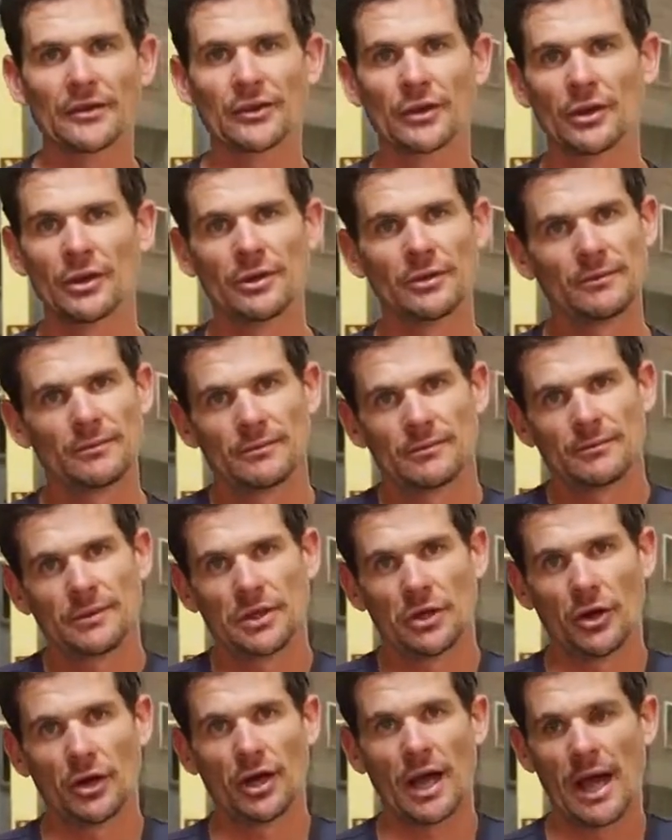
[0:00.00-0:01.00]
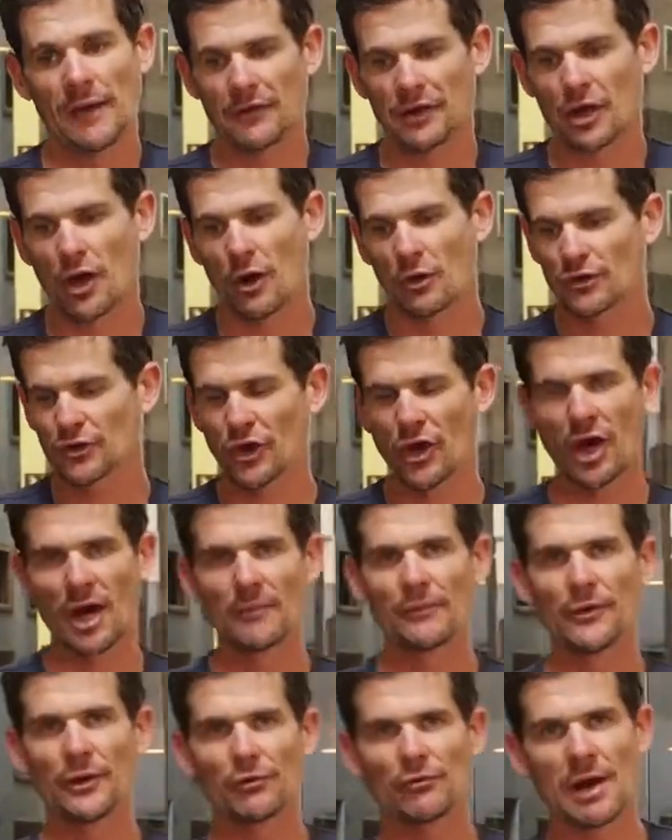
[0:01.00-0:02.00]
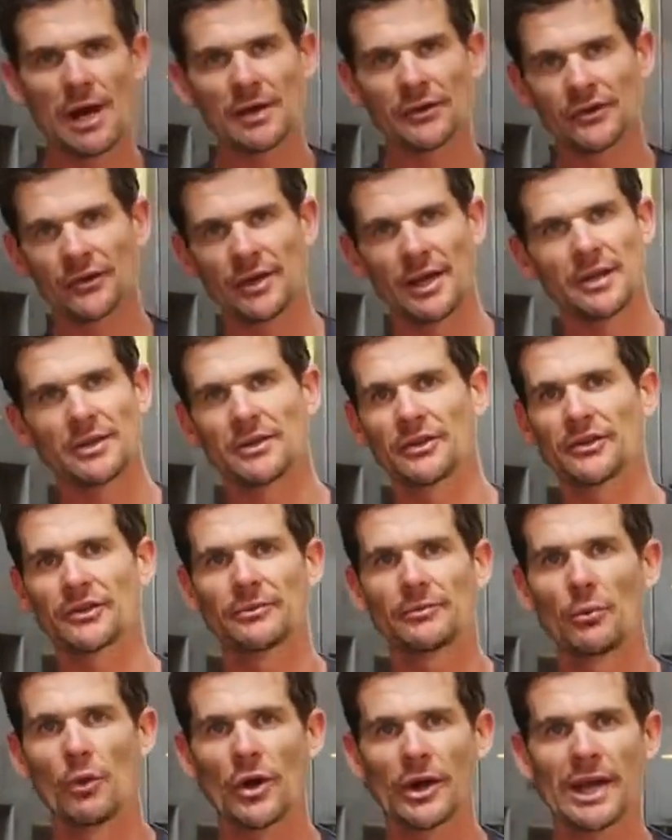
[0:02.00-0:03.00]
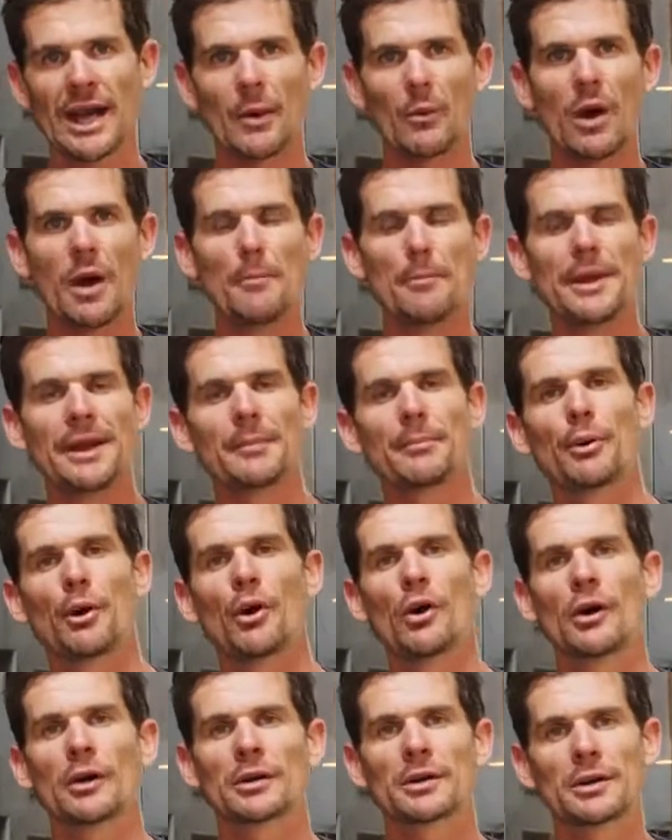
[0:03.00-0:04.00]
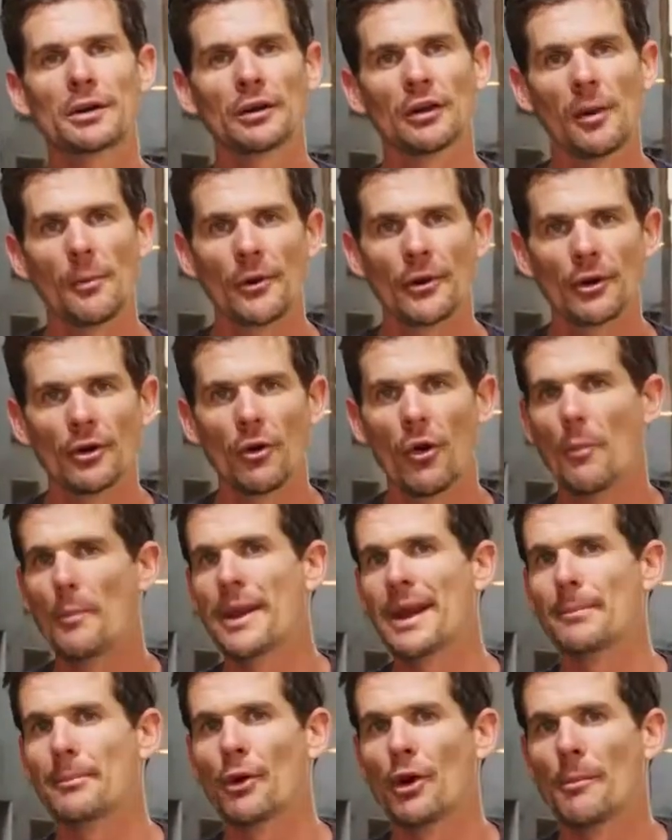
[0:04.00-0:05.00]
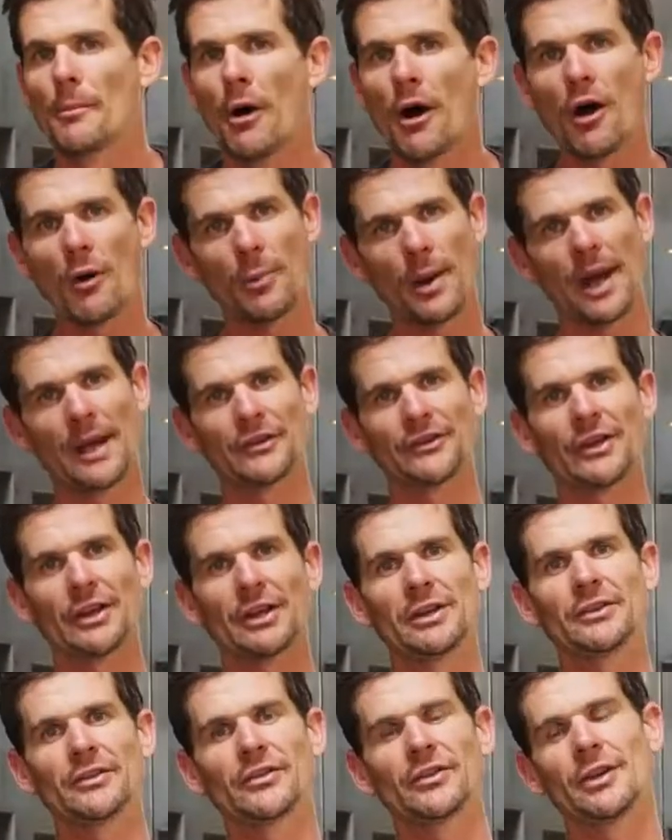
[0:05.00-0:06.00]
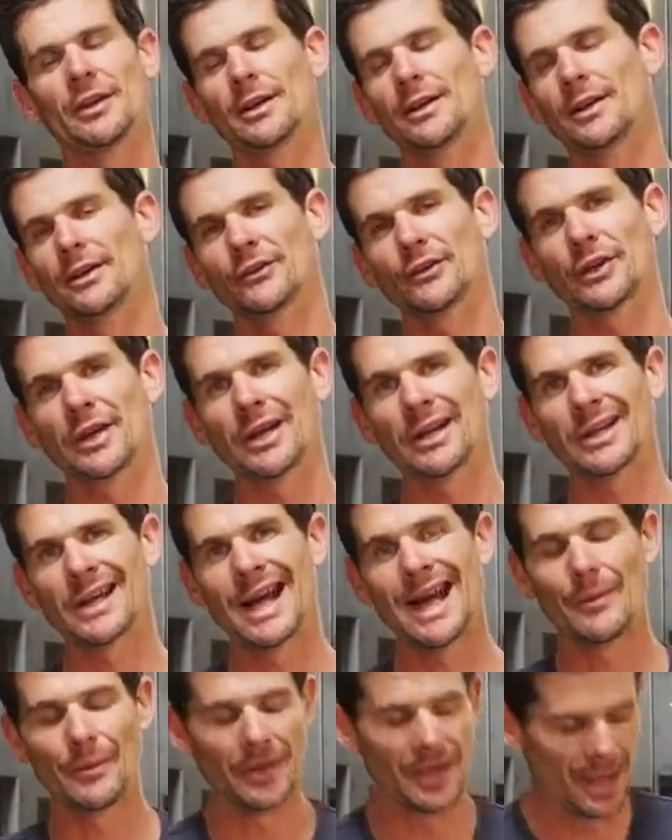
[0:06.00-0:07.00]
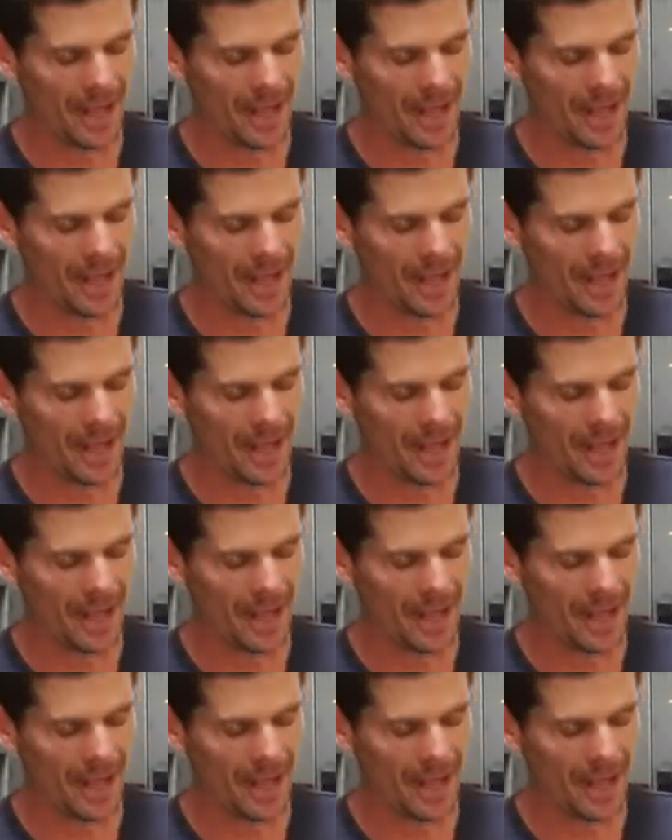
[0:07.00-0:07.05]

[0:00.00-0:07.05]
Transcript: So you got to have a goal time for your runs and then just work out what minute per kilometre or minute per mile pace that is. So get a Garmin.